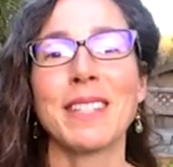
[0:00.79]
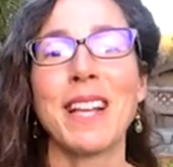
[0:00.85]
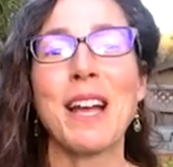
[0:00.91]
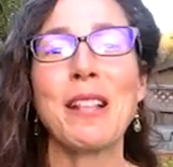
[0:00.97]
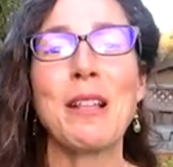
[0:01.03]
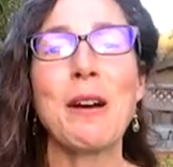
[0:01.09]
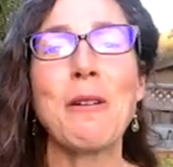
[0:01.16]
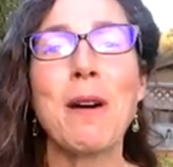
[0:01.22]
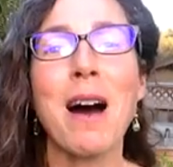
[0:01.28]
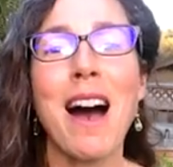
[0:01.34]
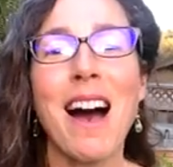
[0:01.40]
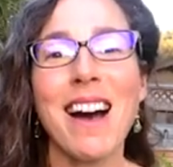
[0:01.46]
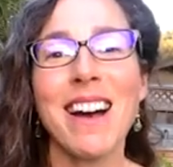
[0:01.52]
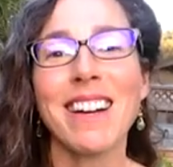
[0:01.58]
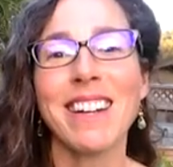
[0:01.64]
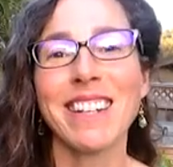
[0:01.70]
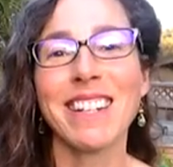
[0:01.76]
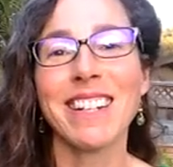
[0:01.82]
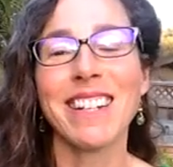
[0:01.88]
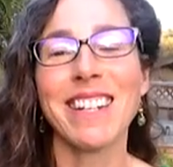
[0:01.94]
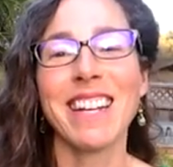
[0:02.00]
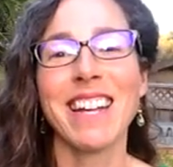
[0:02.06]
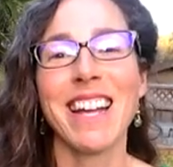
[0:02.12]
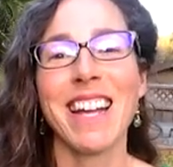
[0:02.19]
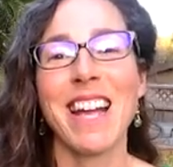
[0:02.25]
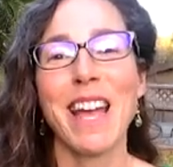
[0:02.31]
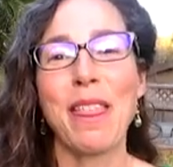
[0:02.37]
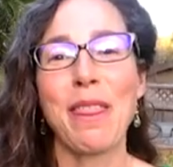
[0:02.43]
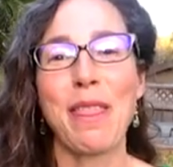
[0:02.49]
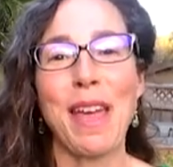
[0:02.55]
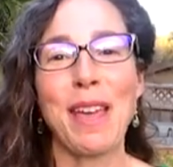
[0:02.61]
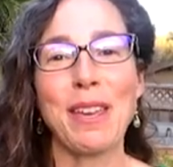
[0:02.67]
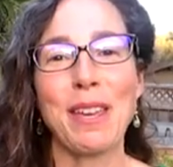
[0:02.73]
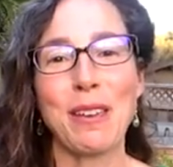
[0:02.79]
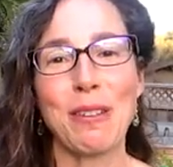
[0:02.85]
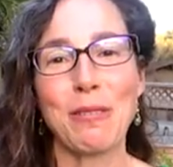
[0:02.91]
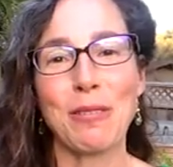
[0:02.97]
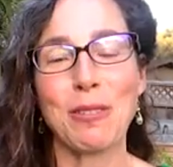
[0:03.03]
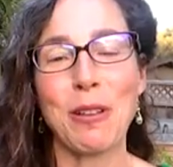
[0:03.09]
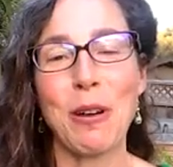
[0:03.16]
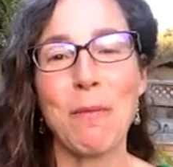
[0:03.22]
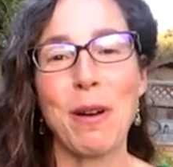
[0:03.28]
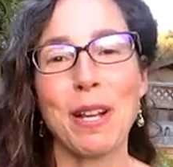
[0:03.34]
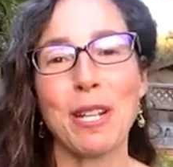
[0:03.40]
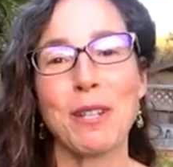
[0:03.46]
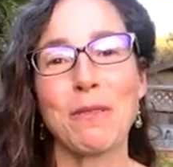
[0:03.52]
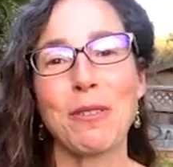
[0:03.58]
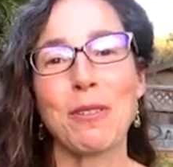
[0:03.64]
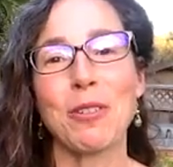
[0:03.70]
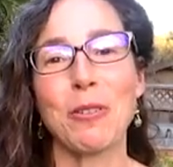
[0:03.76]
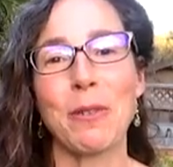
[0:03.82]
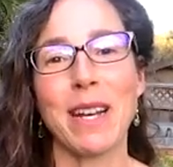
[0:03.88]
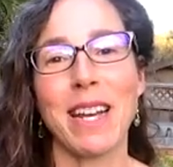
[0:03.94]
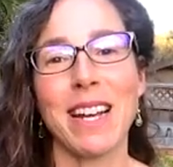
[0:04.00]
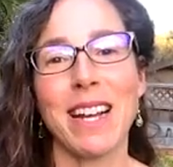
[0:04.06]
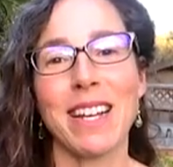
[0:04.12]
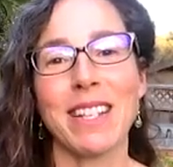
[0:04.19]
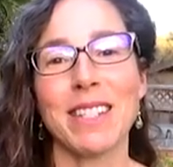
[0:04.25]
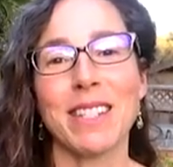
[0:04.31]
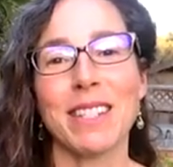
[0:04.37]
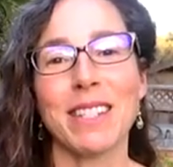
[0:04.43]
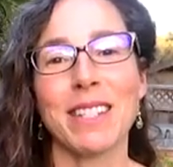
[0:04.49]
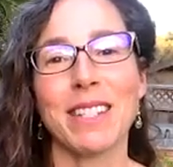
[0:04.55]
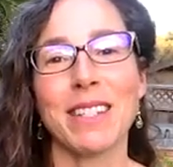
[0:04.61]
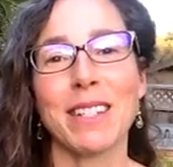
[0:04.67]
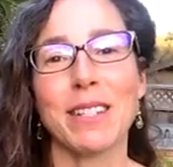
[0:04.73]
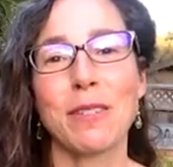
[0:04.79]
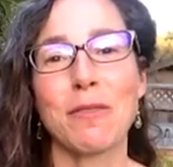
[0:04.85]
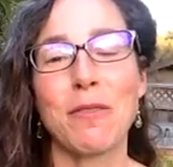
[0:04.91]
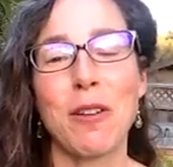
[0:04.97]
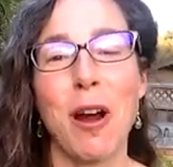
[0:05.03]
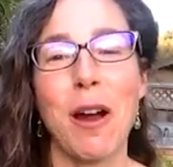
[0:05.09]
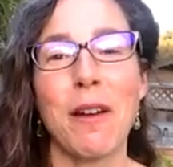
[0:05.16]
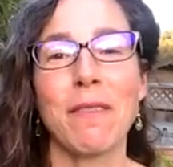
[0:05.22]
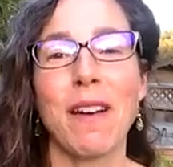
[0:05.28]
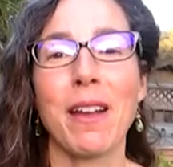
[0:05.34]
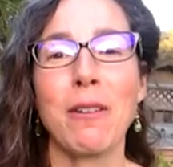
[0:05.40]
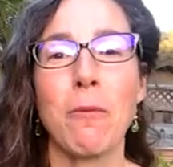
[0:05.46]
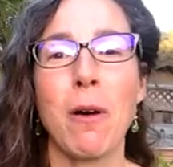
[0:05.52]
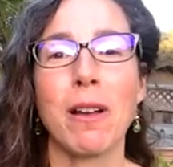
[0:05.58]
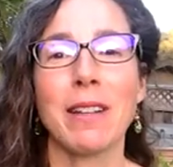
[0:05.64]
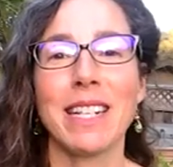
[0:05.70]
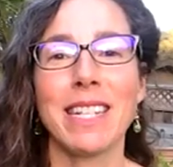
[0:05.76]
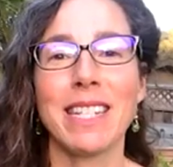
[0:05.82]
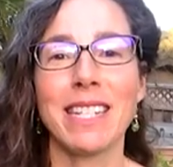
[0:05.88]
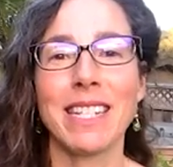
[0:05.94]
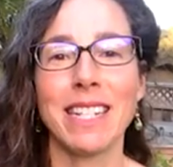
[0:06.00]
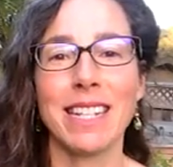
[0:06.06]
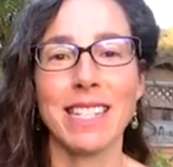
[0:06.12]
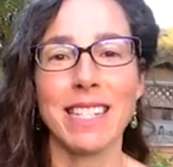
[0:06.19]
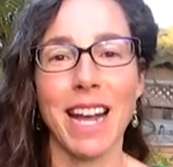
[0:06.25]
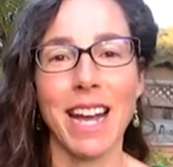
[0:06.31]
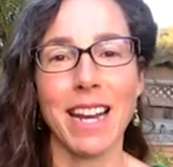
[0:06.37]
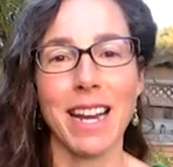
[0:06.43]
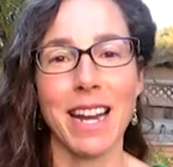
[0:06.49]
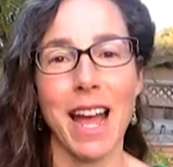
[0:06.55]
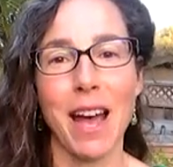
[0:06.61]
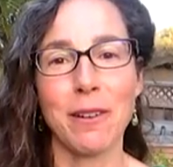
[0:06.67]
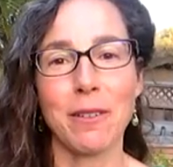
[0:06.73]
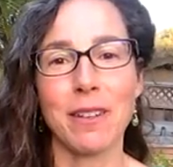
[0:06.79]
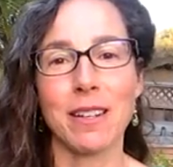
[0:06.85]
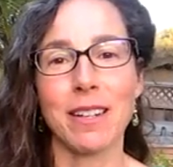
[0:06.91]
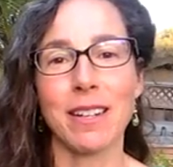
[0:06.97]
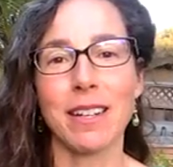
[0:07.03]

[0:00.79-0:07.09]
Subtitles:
Aloha. Thank you so much for joining us for our event Wellness Inside and Out.